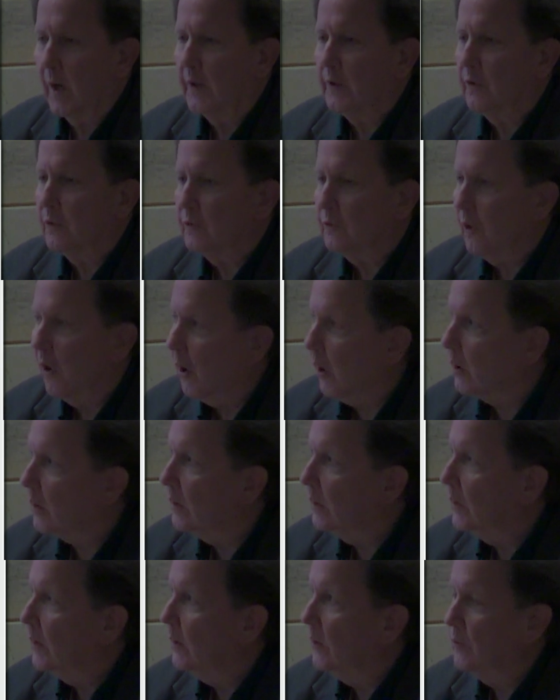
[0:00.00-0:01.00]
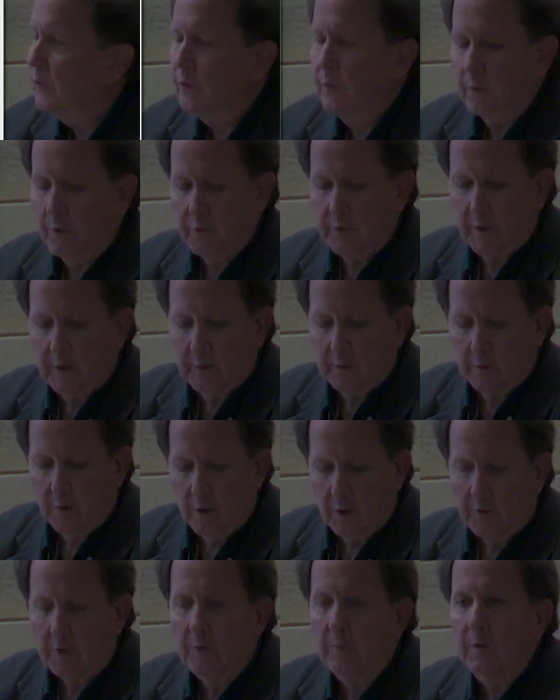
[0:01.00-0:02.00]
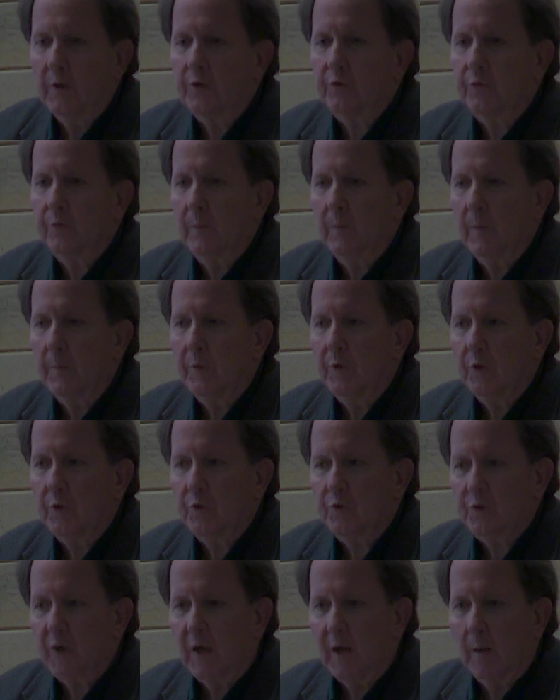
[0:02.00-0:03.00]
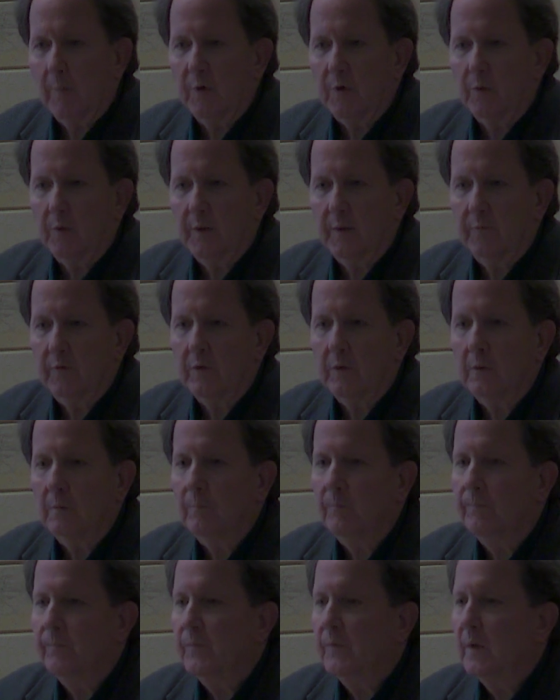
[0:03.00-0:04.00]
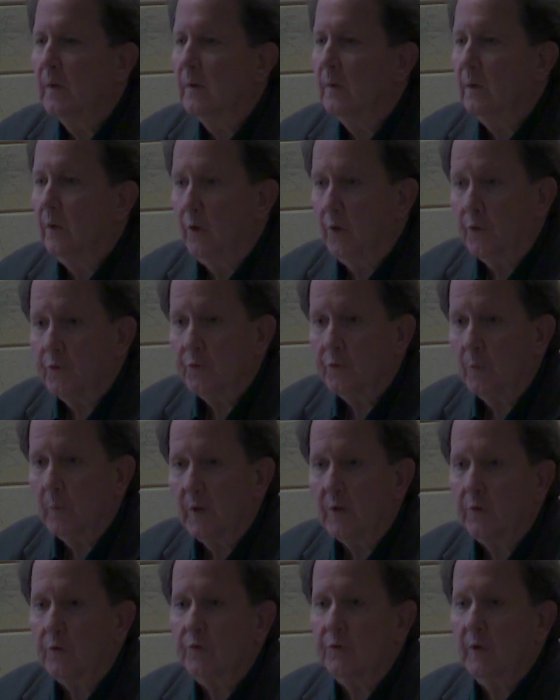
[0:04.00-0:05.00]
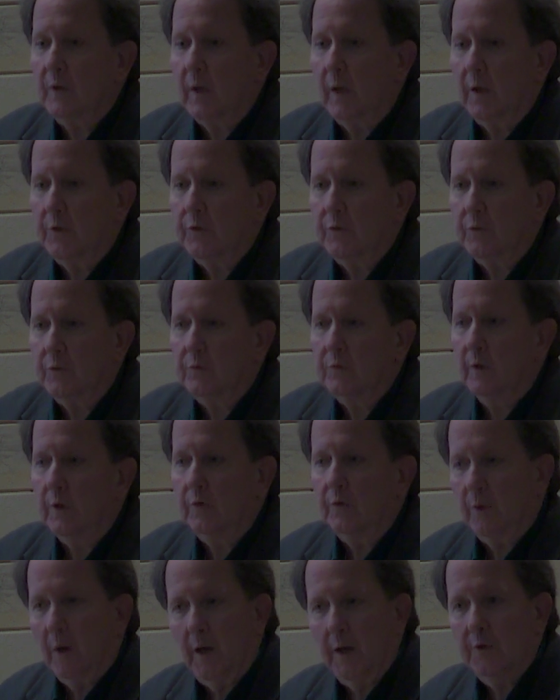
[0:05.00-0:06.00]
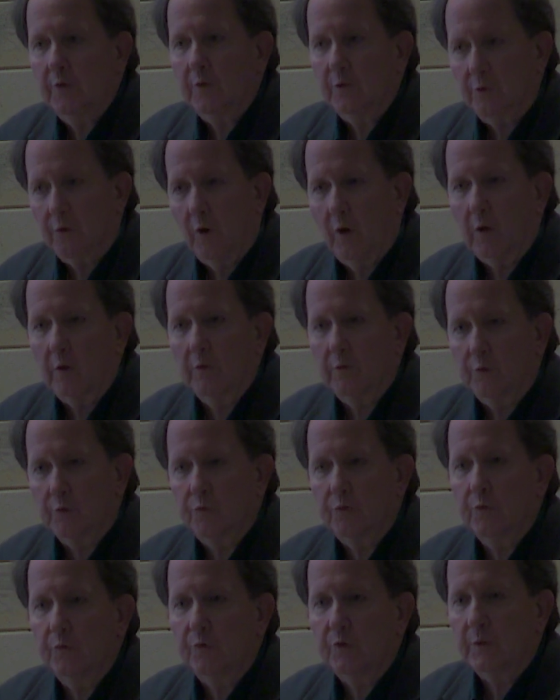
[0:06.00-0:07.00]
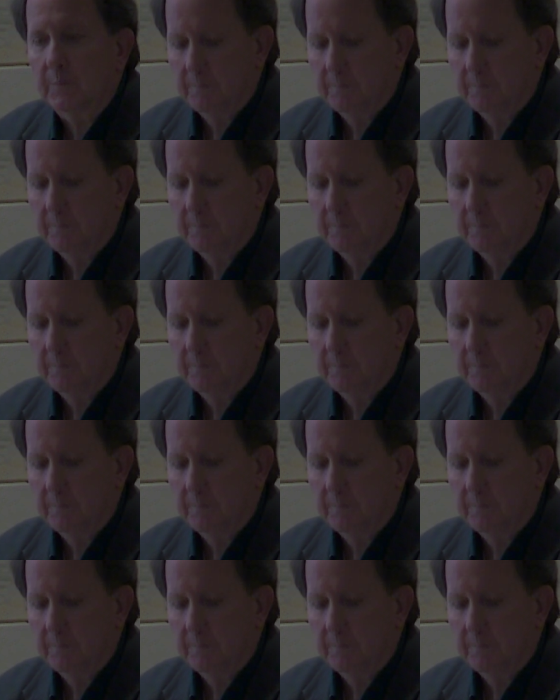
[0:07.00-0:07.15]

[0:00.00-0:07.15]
to talk to her dead daughter, let's remember that Sam and Olivia also went to seances and tried to talk to Susie.